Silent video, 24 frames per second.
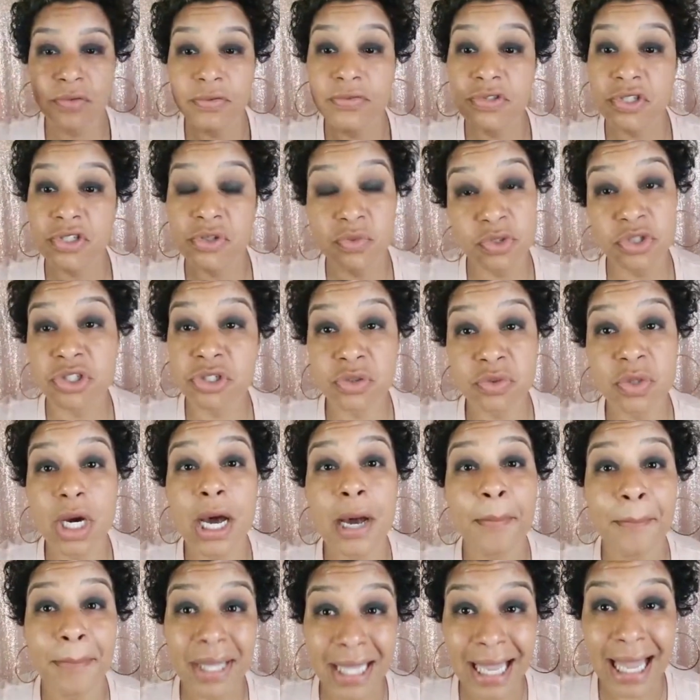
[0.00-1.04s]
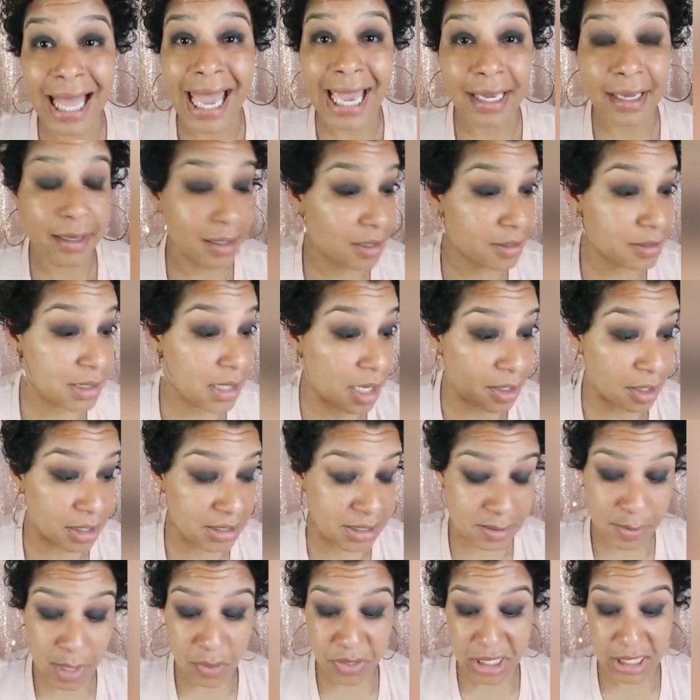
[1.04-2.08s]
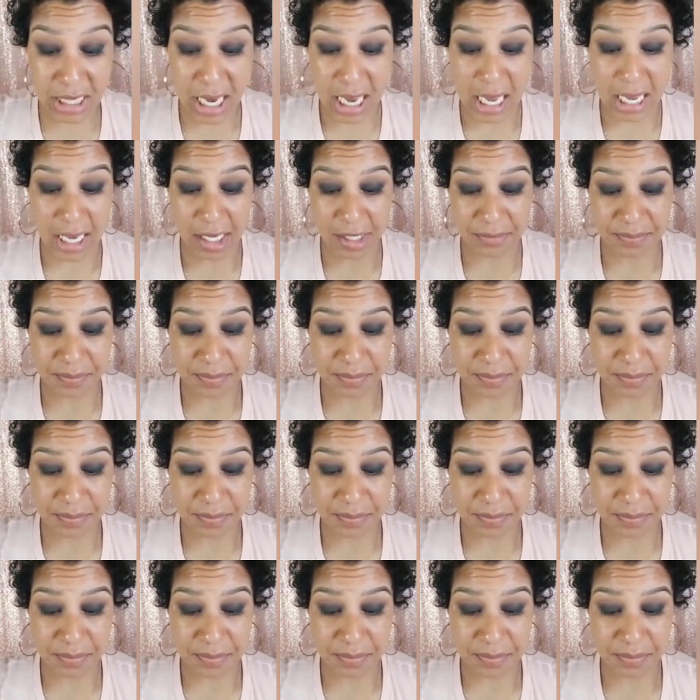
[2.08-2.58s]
to do a black smoky eye.